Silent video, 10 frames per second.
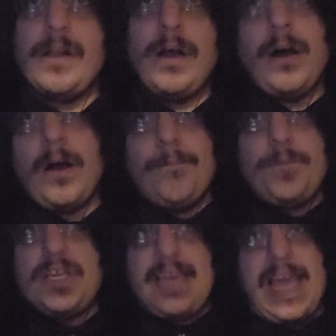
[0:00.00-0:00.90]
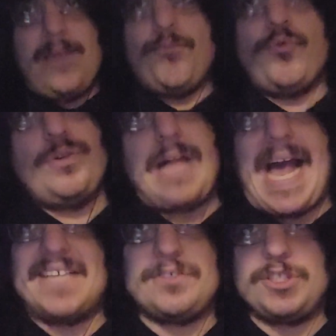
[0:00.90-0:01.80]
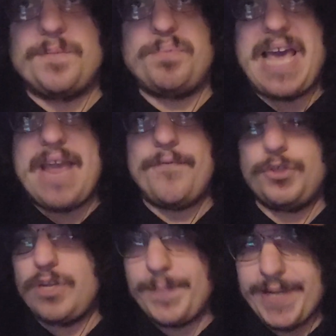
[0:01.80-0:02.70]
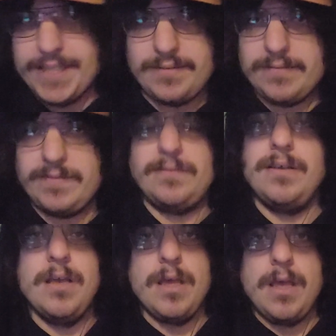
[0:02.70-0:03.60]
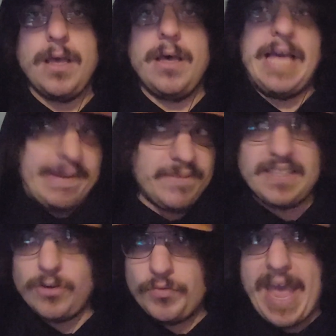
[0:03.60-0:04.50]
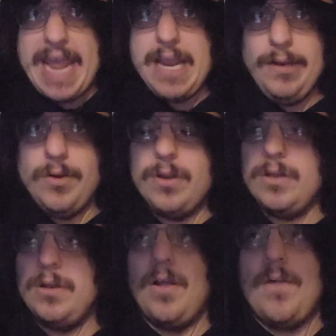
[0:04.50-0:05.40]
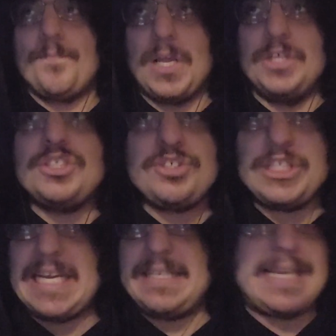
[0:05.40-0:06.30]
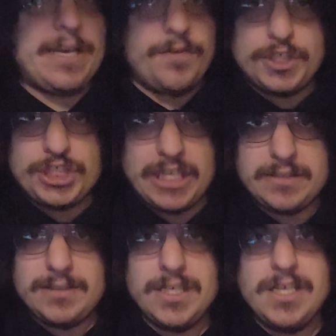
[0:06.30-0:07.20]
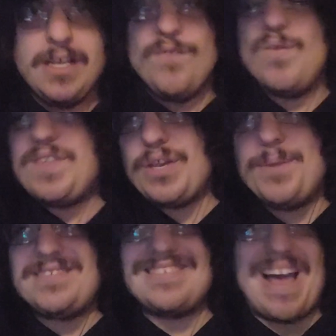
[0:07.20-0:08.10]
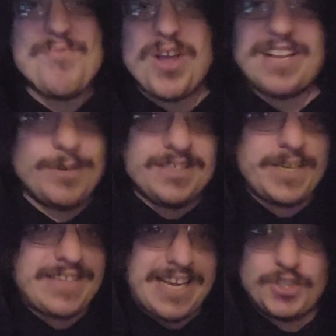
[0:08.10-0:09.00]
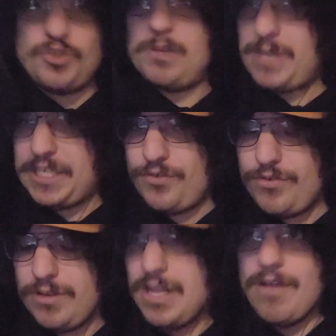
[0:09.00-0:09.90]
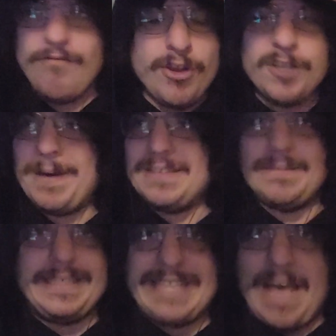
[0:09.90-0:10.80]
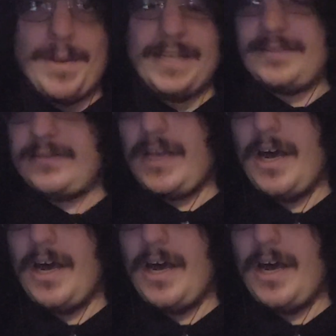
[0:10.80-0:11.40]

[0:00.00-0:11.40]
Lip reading: The game will ask you to play for 20 minutes every single day, just so you can take care of your shit. When I say 30 minutes, I'm talking 30 minutes because I got 3 playthrough. For you, possibly 10 minutes.